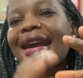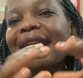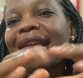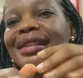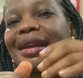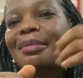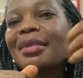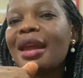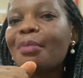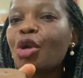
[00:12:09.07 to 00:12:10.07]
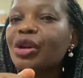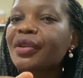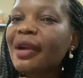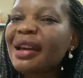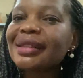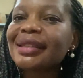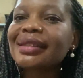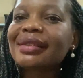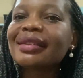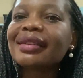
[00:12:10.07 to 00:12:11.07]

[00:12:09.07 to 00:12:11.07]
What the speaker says: get lemongrass,